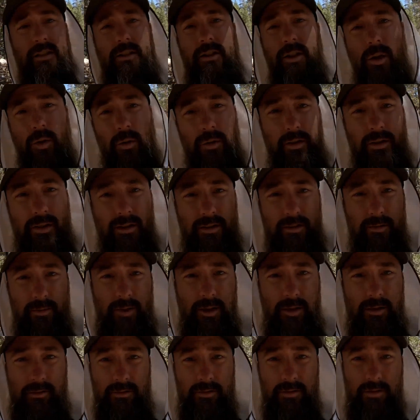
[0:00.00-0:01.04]
totally
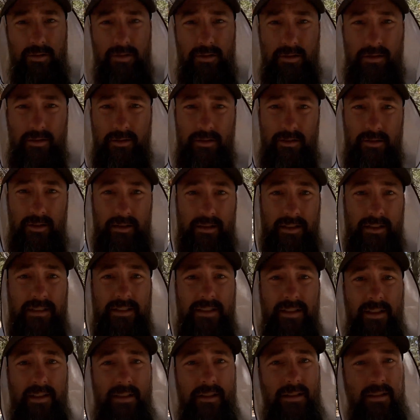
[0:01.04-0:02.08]
exposed, like they
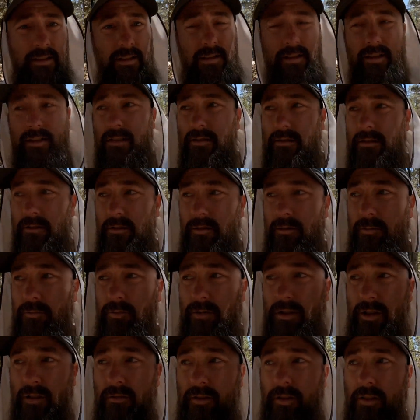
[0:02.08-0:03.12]
said. There's
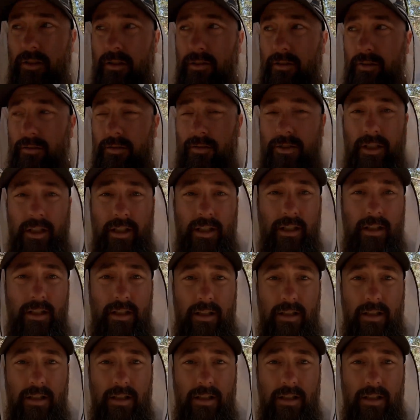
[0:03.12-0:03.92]
plenty of areas of shade.